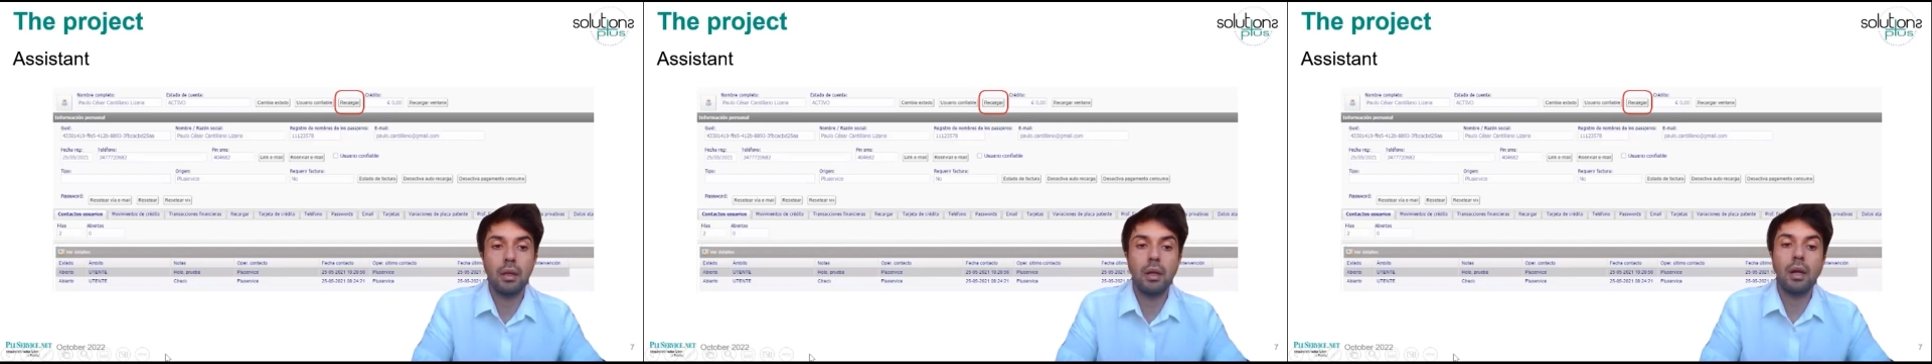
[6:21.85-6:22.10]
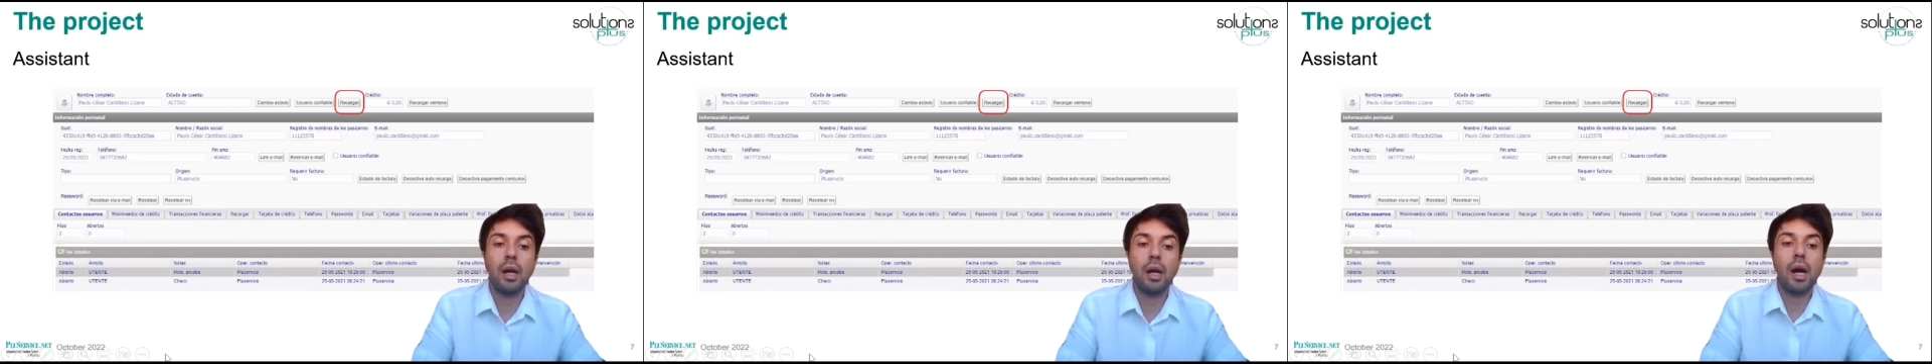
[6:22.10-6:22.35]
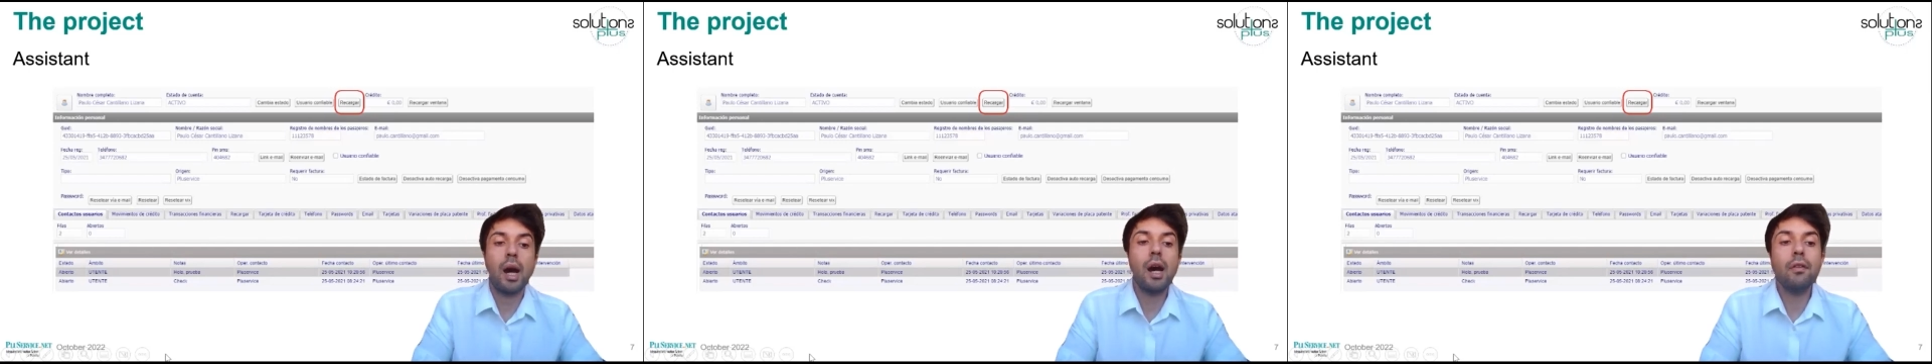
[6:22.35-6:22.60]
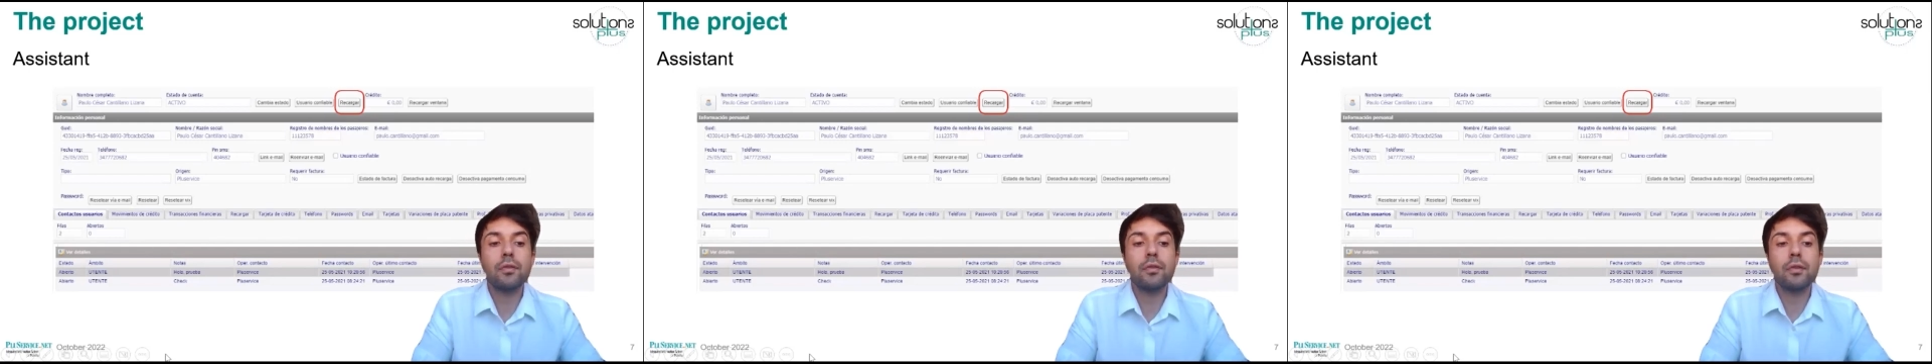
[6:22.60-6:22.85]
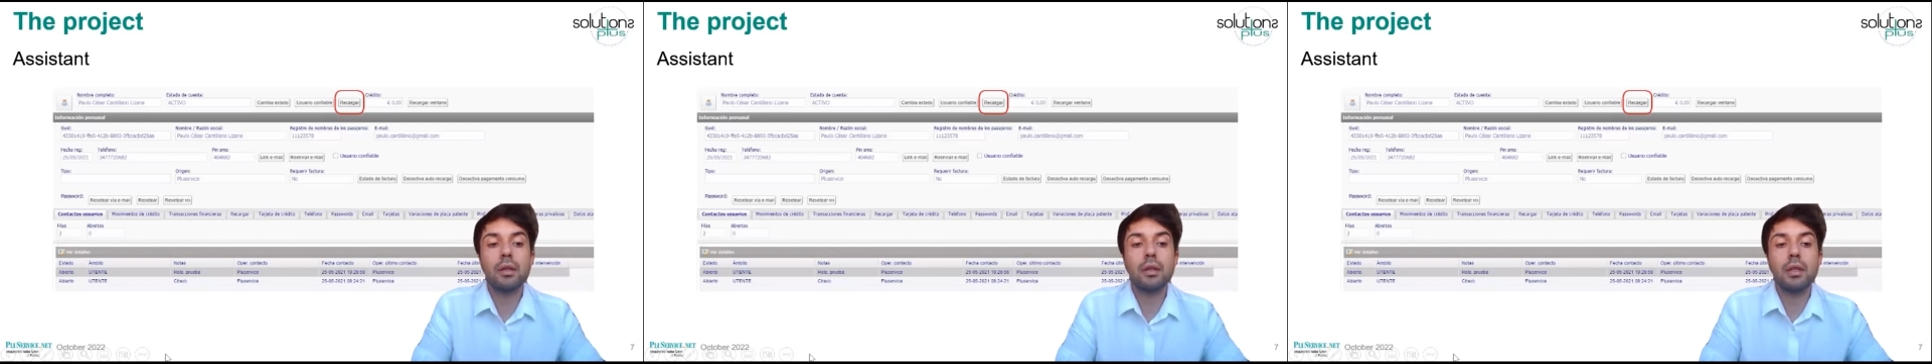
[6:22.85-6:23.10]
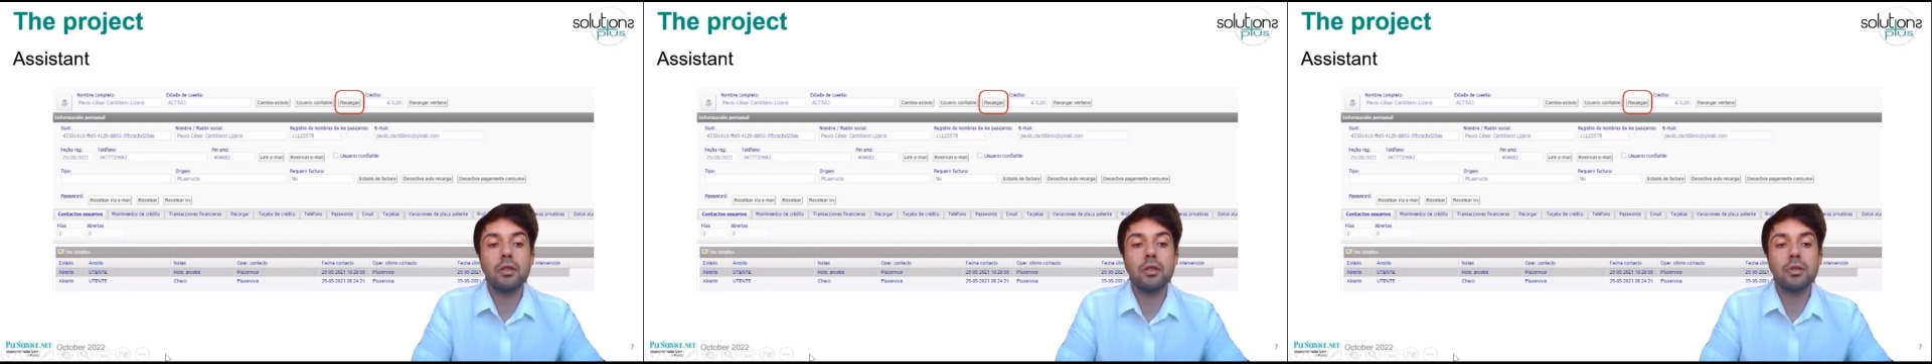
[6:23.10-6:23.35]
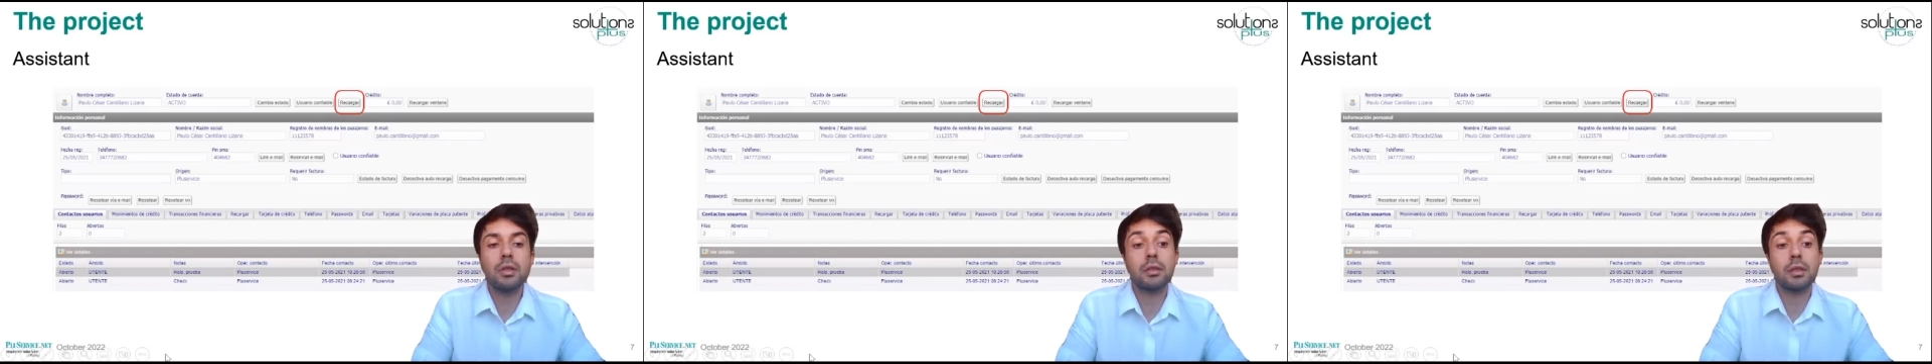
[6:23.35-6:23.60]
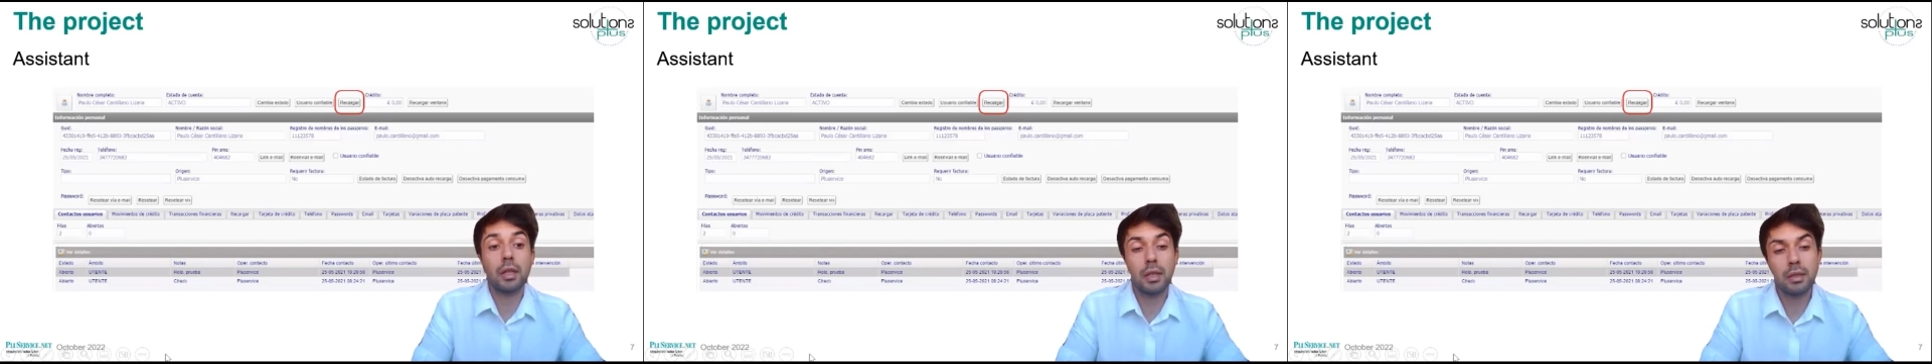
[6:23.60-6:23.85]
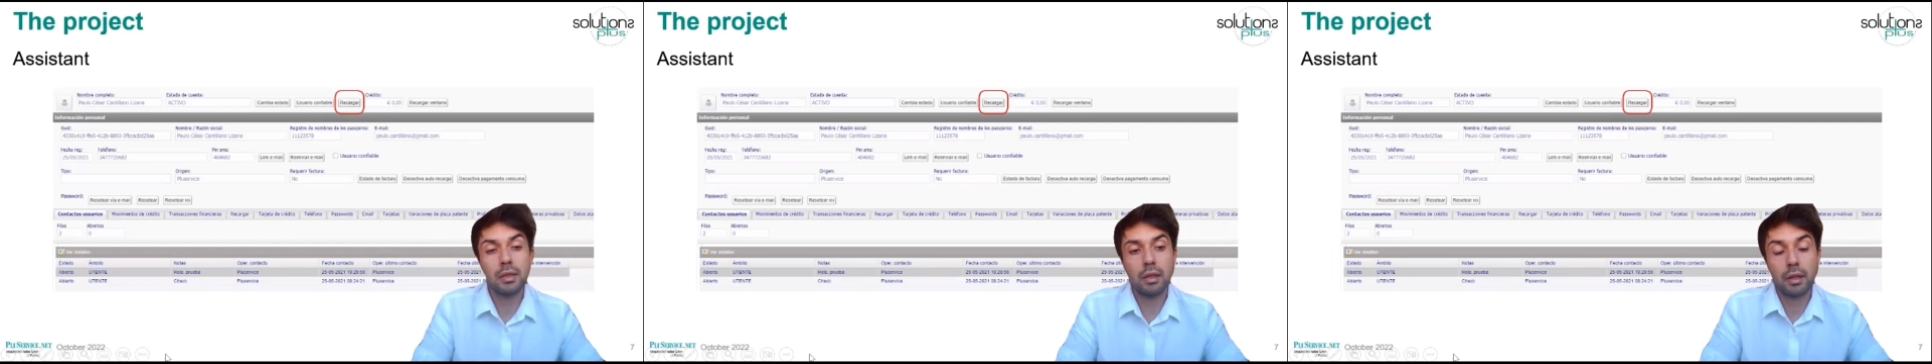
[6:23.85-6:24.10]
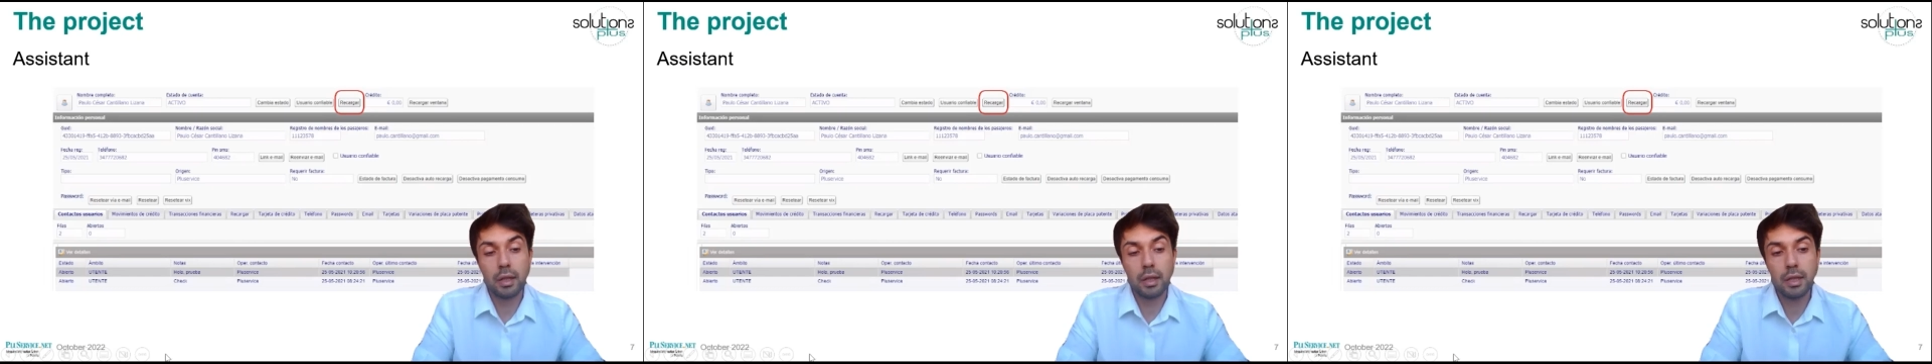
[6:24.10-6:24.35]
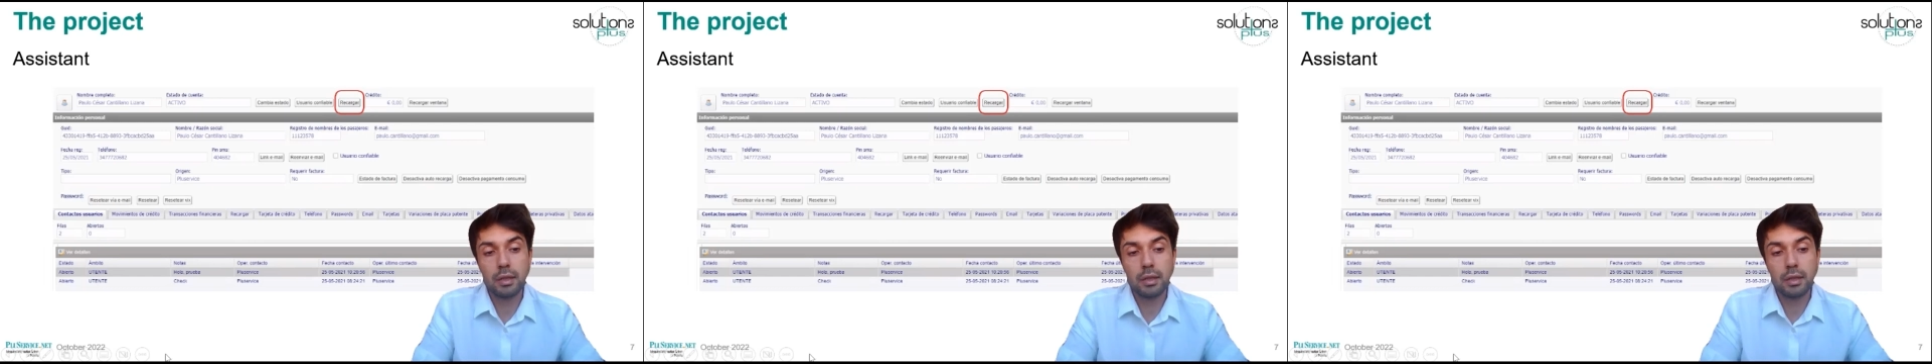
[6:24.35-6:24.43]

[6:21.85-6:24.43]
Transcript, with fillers: After the user is registered,